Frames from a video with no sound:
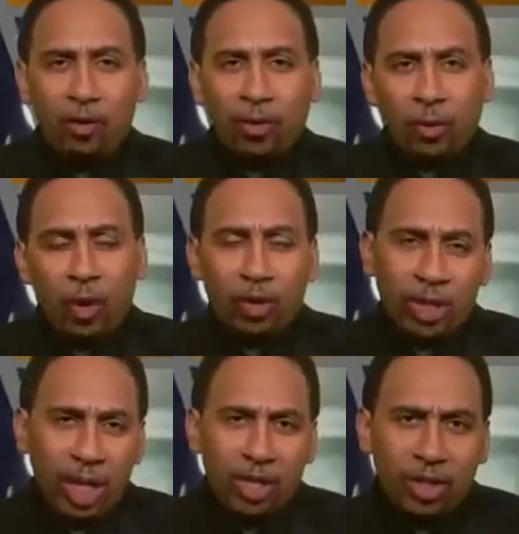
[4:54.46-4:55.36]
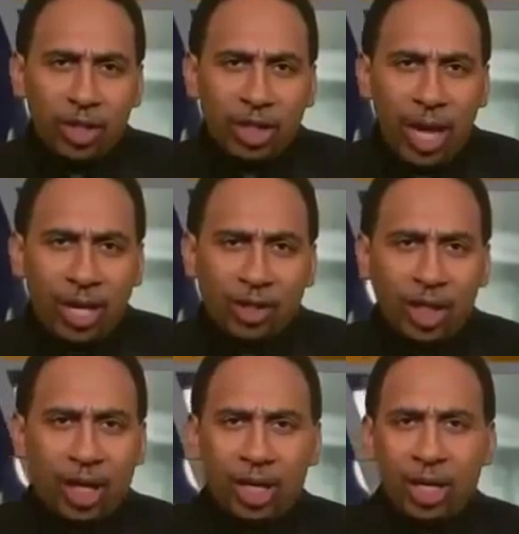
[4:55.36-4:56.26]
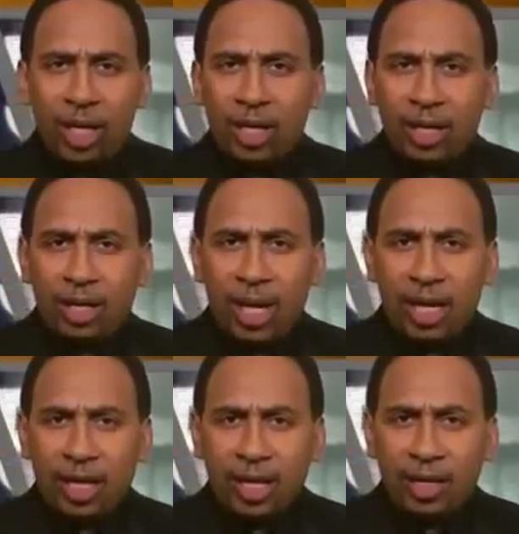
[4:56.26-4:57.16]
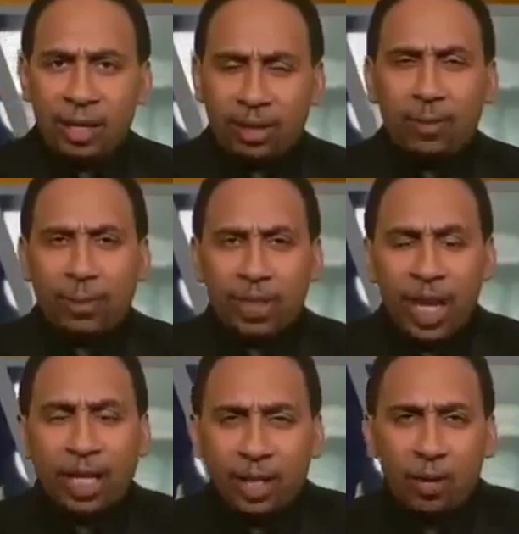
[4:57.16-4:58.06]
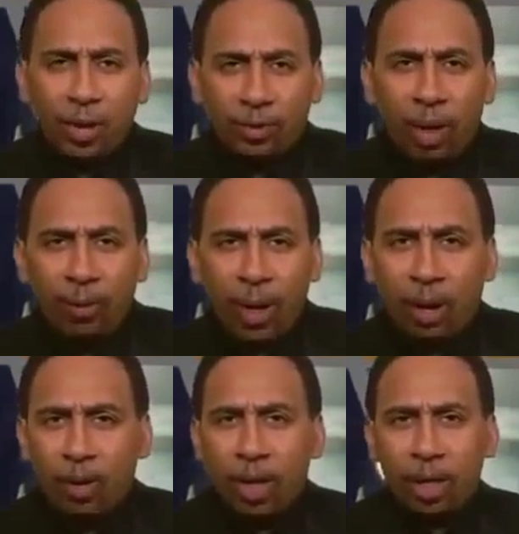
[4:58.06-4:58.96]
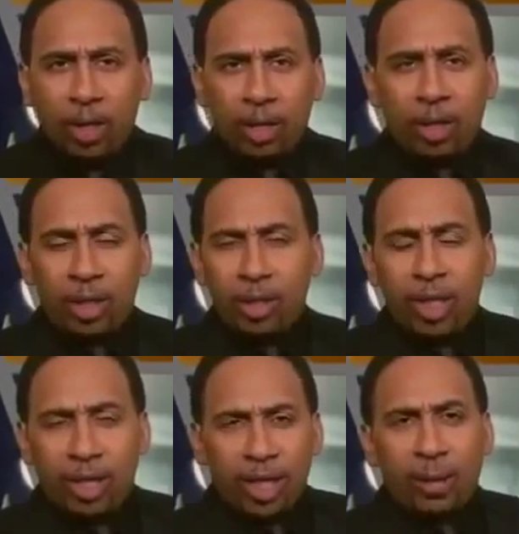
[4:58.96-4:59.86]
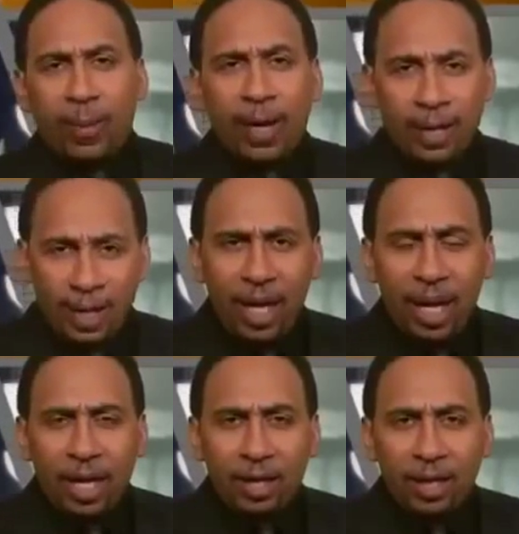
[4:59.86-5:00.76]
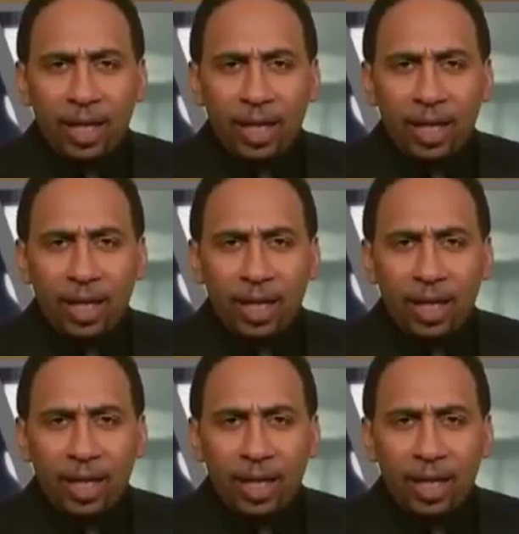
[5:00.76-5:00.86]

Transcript: overall touches last year, that to protect Tony Romo, No. You didn't think about it then.